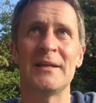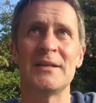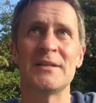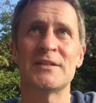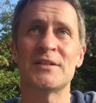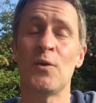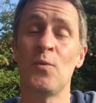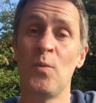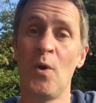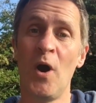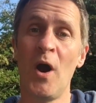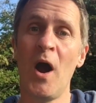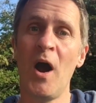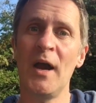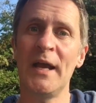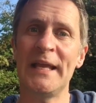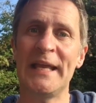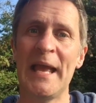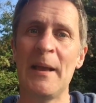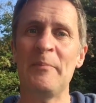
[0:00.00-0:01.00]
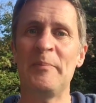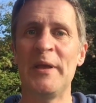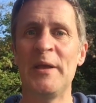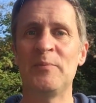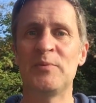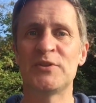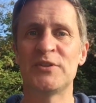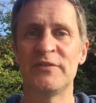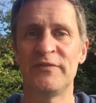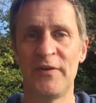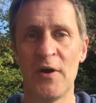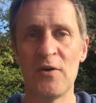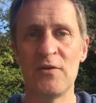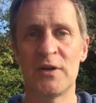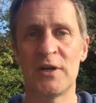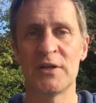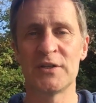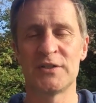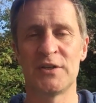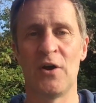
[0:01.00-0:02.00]
So what I get people to
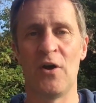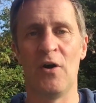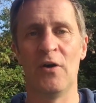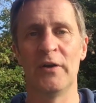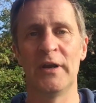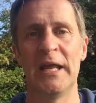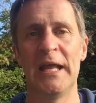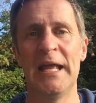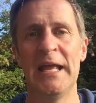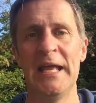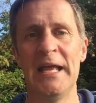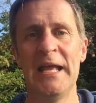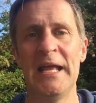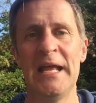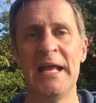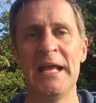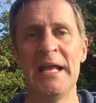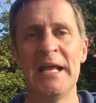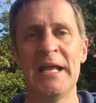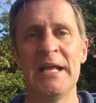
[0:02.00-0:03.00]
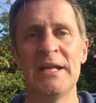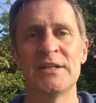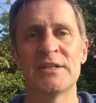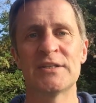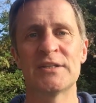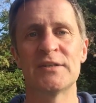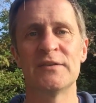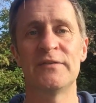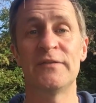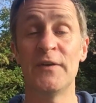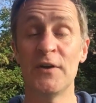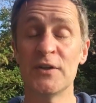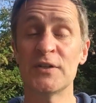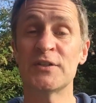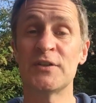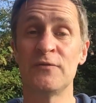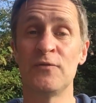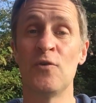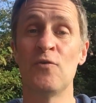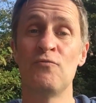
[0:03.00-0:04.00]
focus on is,
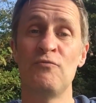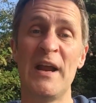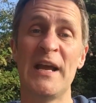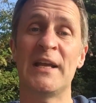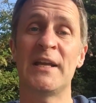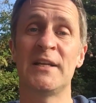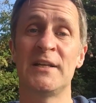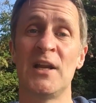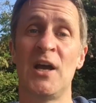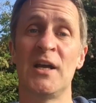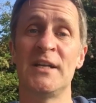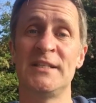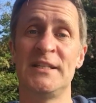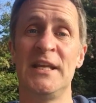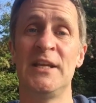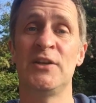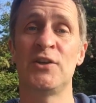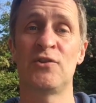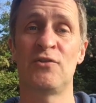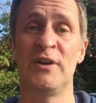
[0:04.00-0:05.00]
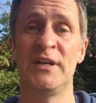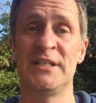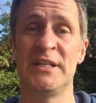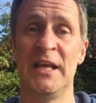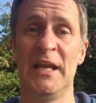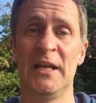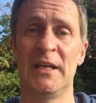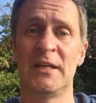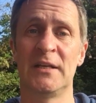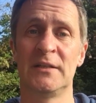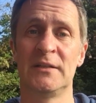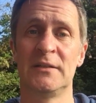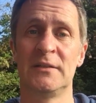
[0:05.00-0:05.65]
first of all, recognise the inner critic.